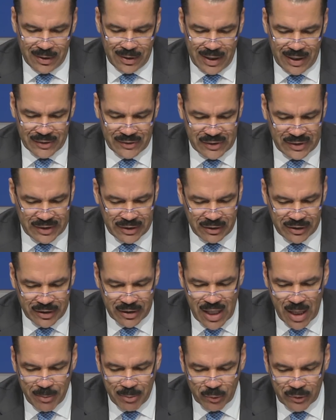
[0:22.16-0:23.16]
as these
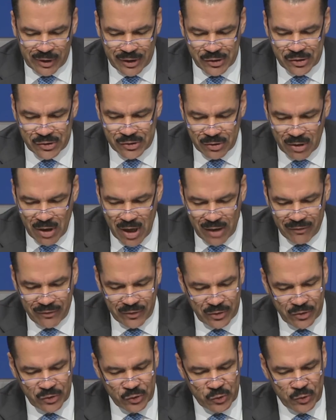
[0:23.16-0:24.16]
illegal operations are
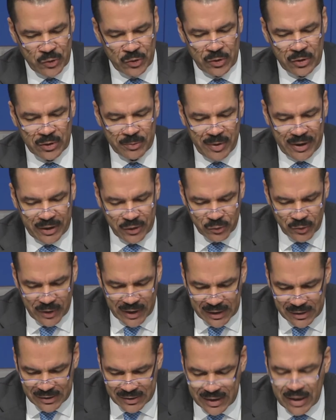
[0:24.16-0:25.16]
often controlled by
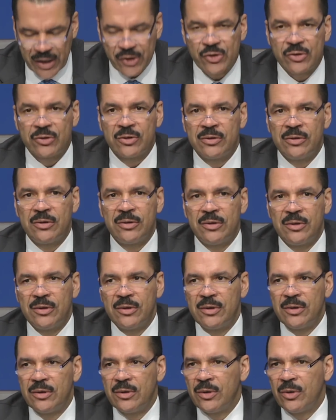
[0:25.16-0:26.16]
transnational
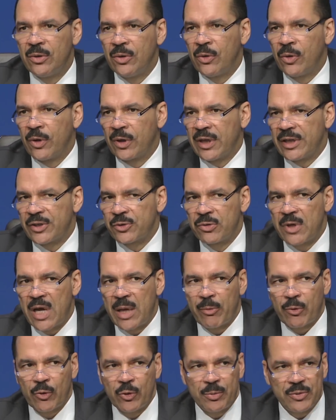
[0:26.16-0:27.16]
organized
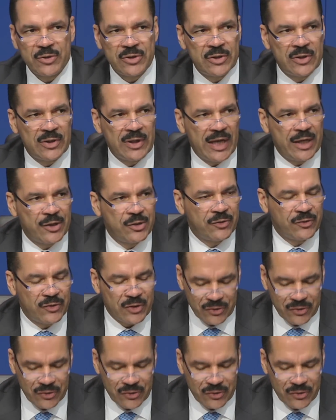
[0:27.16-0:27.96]
crime groups, as you've